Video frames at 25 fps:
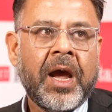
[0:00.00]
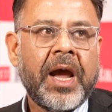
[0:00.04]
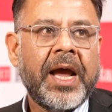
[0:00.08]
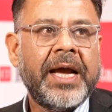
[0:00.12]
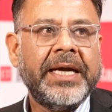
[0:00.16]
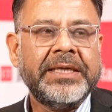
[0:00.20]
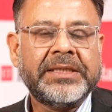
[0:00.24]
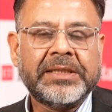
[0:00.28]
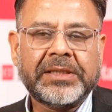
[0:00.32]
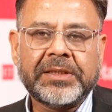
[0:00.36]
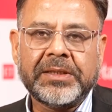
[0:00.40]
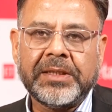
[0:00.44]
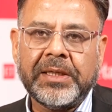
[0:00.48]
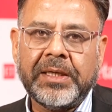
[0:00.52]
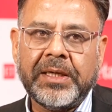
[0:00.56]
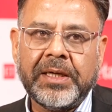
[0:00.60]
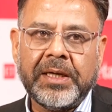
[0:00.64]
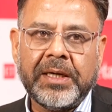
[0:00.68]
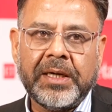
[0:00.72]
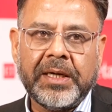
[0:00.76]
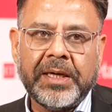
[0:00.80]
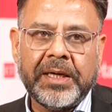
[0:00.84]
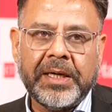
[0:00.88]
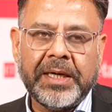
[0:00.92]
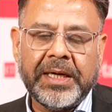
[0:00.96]
It's,
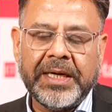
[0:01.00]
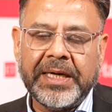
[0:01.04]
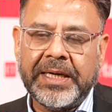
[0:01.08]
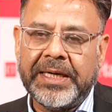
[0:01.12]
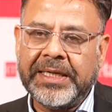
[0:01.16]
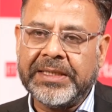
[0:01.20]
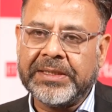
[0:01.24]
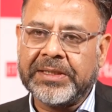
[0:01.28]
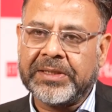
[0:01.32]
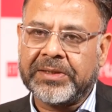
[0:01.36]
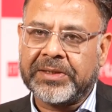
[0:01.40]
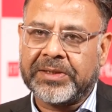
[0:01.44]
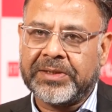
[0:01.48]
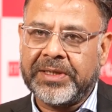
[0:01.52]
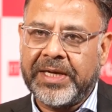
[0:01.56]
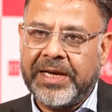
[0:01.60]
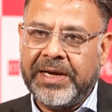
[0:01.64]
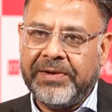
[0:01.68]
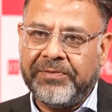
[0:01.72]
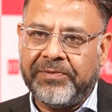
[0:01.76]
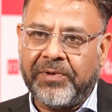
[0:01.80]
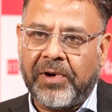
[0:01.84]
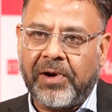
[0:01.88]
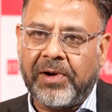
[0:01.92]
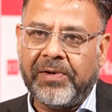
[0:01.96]
it's
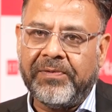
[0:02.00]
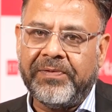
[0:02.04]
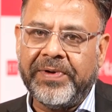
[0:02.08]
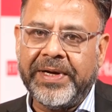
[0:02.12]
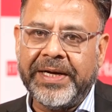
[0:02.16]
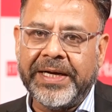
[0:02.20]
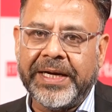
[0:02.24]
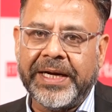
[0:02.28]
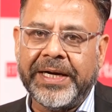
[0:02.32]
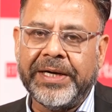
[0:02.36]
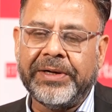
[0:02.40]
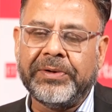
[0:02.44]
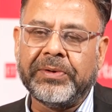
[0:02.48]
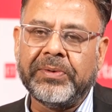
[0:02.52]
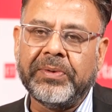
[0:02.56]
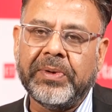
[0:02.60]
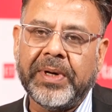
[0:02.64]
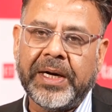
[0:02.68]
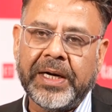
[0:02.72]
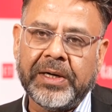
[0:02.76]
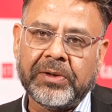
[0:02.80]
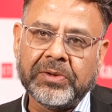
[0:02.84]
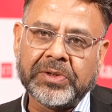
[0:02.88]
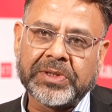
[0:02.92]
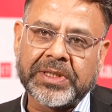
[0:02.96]
evolving into,
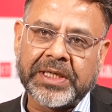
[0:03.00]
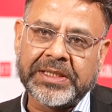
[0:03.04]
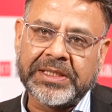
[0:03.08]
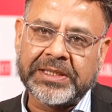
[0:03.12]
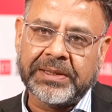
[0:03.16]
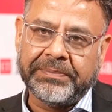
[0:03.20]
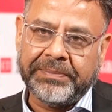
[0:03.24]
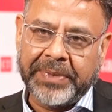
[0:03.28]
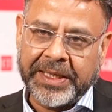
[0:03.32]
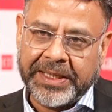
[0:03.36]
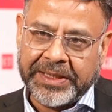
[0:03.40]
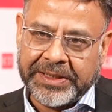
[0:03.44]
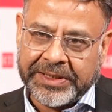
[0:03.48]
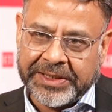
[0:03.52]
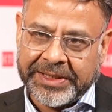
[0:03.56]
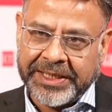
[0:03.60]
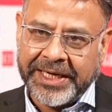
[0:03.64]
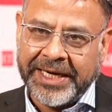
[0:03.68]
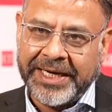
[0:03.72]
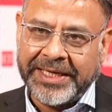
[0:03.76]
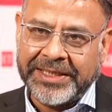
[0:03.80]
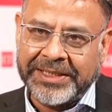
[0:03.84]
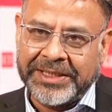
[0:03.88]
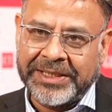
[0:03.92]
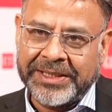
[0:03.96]
into such a big
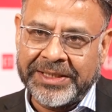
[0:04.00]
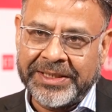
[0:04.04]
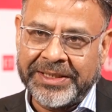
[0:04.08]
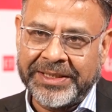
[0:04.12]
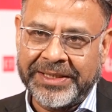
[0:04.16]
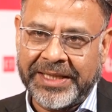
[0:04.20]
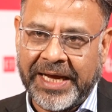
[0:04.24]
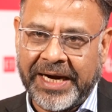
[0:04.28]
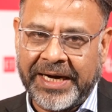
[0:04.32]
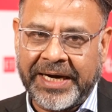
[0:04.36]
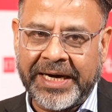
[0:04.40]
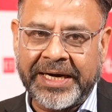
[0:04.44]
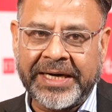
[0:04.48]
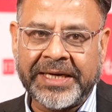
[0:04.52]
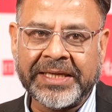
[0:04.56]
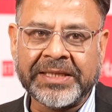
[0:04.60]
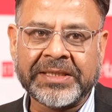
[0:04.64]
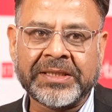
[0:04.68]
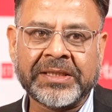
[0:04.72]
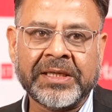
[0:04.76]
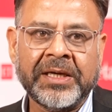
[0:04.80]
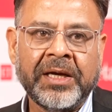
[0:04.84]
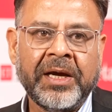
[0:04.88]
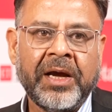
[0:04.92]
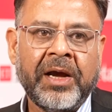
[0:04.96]
change that it
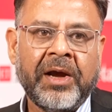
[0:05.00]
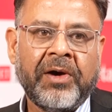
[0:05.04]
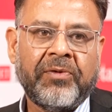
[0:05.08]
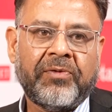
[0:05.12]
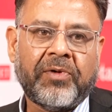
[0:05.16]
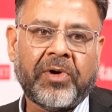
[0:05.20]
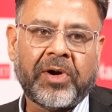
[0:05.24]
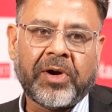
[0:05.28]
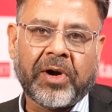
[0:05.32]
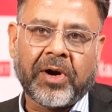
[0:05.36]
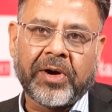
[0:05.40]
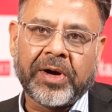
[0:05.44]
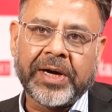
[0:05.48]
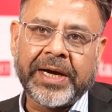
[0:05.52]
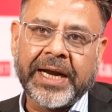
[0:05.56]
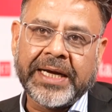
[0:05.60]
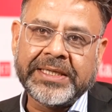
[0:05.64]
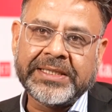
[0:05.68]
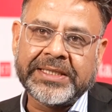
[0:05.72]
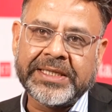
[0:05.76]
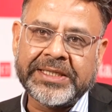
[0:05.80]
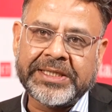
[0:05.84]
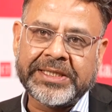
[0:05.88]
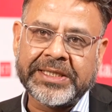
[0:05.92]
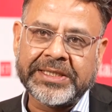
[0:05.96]
is for
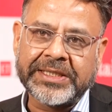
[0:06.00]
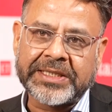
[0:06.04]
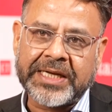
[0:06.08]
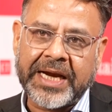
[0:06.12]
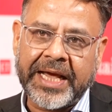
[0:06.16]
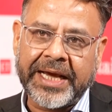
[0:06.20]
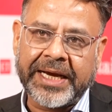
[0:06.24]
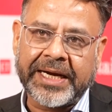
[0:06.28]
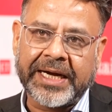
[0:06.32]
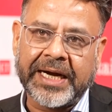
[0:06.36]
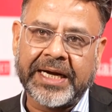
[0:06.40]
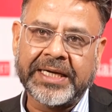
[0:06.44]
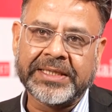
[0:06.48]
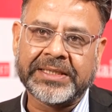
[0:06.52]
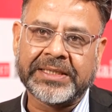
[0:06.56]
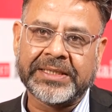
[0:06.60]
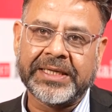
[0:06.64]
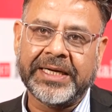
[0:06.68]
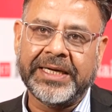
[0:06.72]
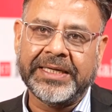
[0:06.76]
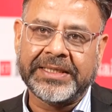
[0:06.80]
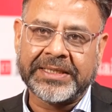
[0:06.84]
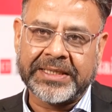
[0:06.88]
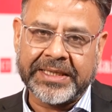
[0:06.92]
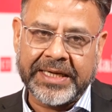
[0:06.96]
organizations like us,
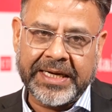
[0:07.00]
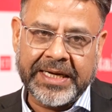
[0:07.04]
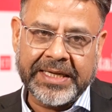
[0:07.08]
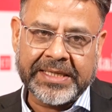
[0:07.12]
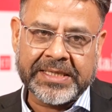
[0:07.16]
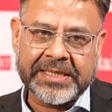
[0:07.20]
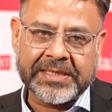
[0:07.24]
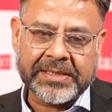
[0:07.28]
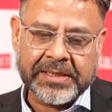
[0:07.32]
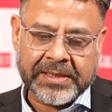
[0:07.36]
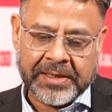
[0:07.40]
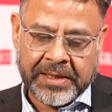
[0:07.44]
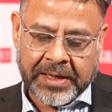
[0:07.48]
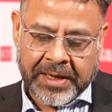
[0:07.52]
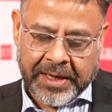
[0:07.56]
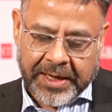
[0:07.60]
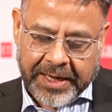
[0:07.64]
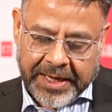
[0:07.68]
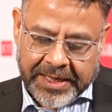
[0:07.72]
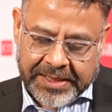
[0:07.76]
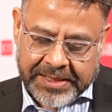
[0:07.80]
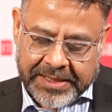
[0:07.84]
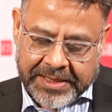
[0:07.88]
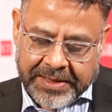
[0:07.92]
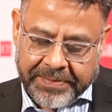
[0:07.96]
it's, it's
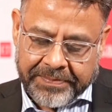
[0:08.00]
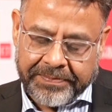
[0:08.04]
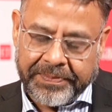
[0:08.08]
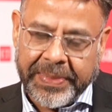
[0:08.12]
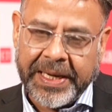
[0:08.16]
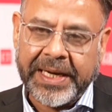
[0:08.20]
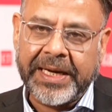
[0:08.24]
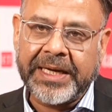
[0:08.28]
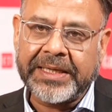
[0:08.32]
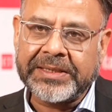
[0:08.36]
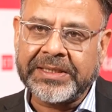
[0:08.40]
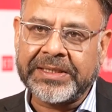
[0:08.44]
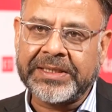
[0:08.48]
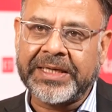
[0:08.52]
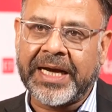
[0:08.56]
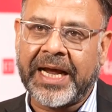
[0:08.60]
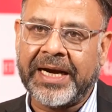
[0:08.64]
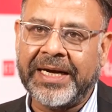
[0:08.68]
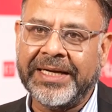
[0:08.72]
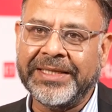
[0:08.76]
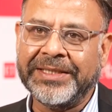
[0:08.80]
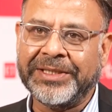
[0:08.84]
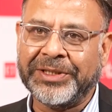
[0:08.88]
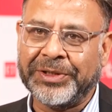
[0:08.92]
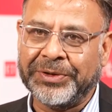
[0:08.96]
it's the biggest
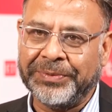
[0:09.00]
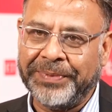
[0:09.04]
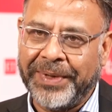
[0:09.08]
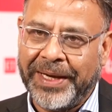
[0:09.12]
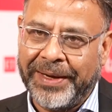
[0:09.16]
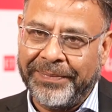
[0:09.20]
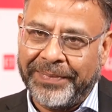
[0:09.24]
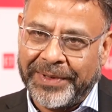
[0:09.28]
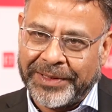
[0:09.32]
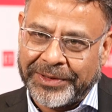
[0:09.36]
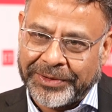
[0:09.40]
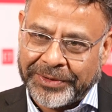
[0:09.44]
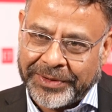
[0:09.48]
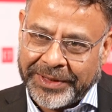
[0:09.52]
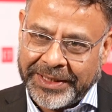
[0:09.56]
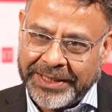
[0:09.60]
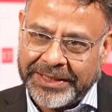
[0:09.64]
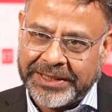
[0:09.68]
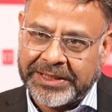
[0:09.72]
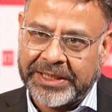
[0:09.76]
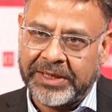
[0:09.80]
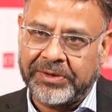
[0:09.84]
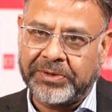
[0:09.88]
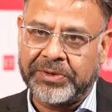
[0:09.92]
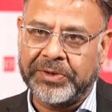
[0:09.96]
challenge to be able to
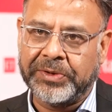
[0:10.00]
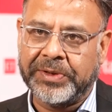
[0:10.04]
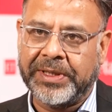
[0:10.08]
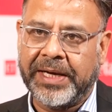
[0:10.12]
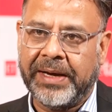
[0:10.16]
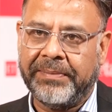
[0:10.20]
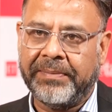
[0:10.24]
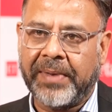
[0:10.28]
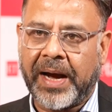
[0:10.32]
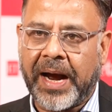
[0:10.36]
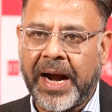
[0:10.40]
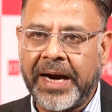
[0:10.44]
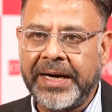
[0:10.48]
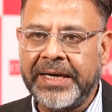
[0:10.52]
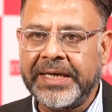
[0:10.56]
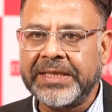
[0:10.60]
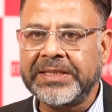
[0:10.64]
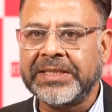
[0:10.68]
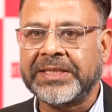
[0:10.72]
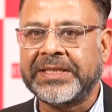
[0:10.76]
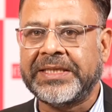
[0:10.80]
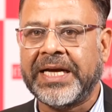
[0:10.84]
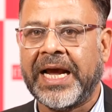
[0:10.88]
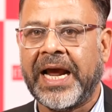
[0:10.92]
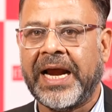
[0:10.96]
reach out to them,
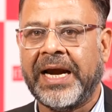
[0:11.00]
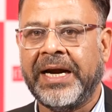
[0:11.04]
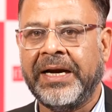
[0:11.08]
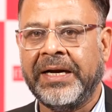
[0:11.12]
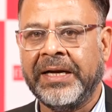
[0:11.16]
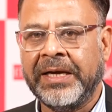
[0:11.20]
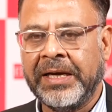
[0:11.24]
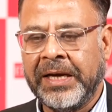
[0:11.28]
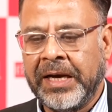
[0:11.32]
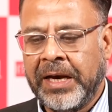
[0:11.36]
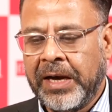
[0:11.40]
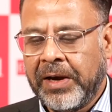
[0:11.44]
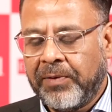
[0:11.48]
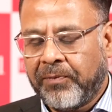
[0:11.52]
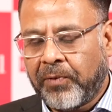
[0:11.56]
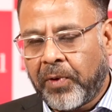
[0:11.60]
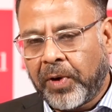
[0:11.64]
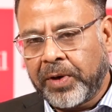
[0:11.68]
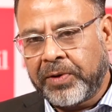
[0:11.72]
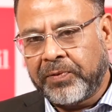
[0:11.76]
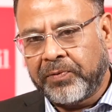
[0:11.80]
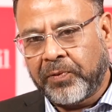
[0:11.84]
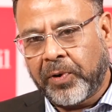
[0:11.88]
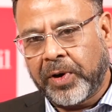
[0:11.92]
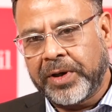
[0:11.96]
understand
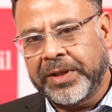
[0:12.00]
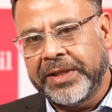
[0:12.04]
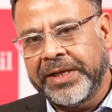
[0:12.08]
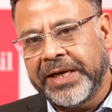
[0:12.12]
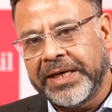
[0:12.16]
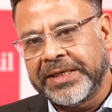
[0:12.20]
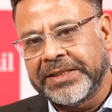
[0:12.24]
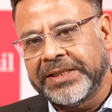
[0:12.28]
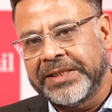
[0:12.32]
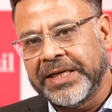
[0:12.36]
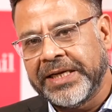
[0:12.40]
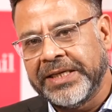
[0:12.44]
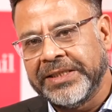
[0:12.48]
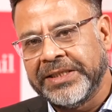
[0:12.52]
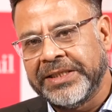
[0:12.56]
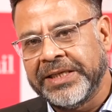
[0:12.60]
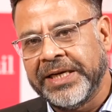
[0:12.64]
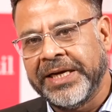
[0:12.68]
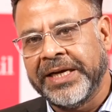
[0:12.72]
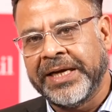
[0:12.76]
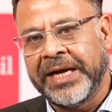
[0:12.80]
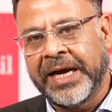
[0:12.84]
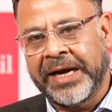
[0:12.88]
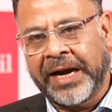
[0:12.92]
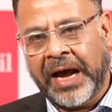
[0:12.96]
what, what they are
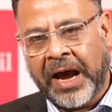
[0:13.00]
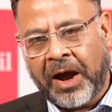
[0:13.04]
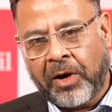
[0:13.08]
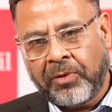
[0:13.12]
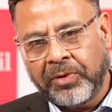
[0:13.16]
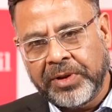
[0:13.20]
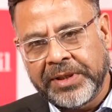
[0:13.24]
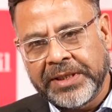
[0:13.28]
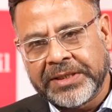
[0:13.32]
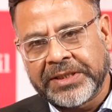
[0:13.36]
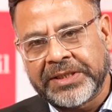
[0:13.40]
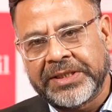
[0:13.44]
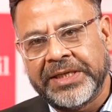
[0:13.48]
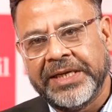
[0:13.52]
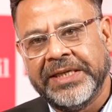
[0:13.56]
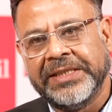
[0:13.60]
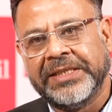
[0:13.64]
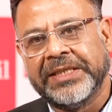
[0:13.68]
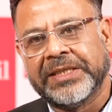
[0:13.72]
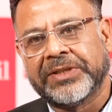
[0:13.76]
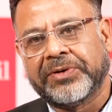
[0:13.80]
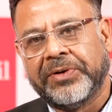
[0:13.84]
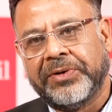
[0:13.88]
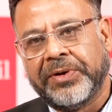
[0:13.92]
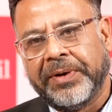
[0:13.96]
changing and how this
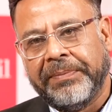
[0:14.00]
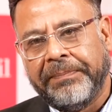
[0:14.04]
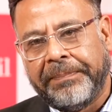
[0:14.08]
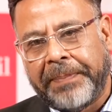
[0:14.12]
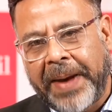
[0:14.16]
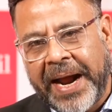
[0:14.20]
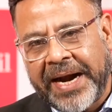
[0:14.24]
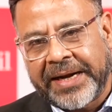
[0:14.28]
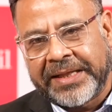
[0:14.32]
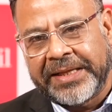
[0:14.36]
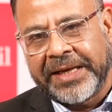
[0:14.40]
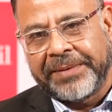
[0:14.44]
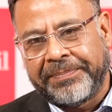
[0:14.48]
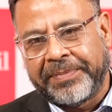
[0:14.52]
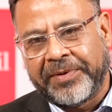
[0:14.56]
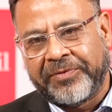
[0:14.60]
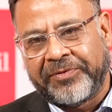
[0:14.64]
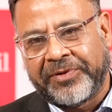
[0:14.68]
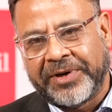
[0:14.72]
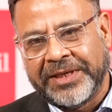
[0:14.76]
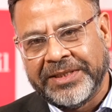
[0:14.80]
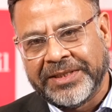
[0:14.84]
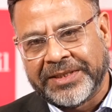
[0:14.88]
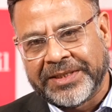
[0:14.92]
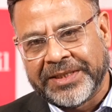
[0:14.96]
change is going to impact
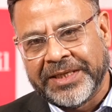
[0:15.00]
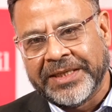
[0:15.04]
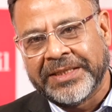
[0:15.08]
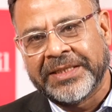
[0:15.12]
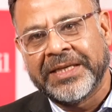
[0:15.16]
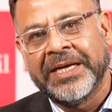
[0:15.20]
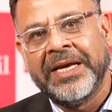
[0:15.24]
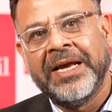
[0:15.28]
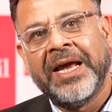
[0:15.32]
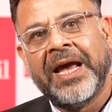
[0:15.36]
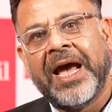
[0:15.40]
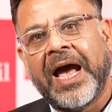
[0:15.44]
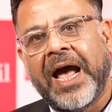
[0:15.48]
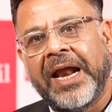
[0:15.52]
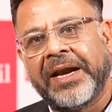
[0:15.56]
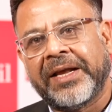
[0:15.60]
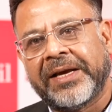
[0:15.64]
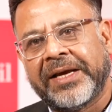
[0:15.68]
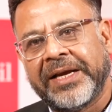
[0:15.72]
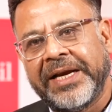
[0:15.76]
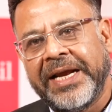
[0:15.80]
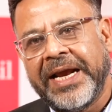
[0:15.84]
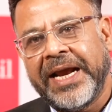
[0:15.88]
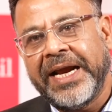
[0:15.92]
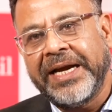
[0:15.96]
preferences and
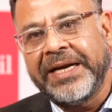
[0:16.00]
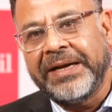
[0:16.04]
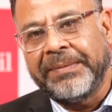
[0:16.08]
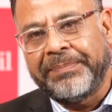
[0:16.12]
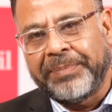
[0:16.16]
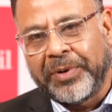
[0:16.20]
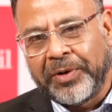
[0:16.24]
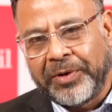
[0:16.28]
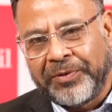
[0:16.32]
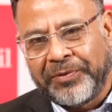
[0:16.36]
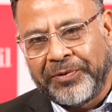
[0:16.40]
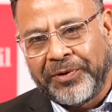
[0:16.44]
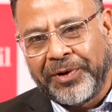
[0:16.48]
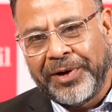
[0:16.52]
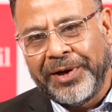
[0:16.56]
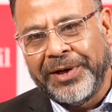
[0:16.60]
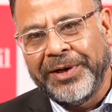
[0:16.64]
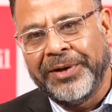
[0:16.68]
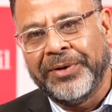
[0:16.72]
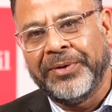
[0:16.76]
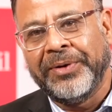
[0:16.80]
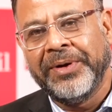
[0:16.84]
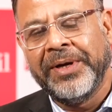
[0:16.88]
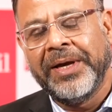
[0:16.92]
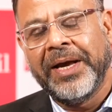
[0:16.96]
create a
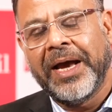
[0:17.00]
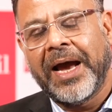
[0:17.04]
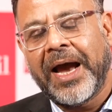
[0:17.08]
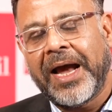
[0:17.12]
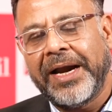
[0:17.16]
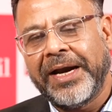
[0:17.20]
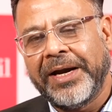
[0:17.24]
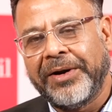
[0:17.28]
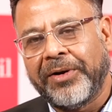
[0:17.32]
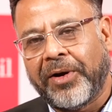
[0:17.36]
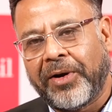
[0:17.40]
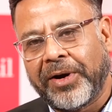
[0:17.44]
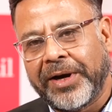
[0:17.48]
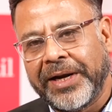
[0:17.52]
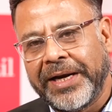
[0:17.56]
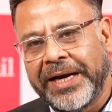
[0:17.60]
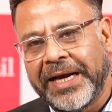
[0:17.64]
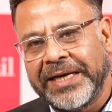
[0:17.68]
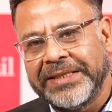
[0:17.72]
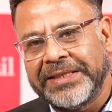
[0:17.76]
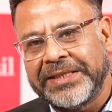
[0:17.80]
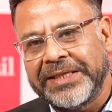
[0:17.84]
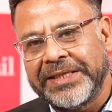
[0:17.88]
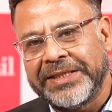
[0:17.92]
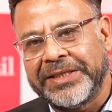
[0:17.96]
portfolio and an
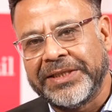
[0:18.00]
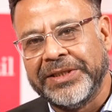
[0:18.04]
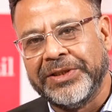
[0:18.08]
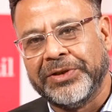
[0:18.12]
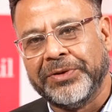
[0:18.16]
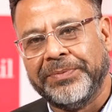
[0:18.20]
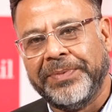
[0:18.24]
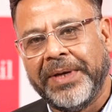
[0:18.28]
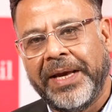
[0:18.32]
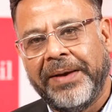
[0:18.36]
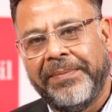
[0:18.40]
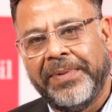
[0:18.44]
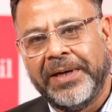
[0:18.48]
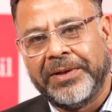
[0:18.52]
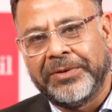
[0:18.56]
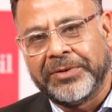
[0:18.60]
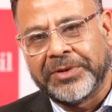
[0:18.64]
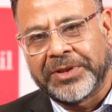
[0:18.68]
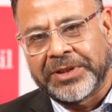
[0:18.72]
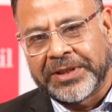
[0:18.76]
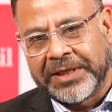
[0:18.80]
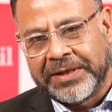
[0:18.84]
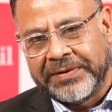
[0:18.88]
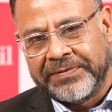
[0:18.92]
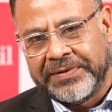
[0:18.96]
organization to be able to
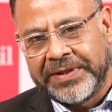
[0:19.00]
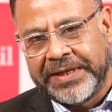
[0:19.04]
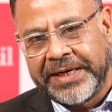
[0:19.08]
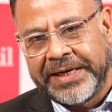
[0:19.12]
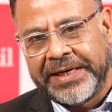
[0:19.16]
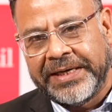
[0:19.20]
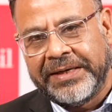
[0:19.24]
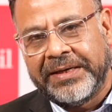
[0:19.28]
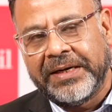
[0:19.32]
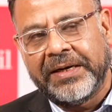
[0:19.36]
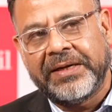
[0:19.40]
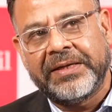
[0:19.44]
serve their,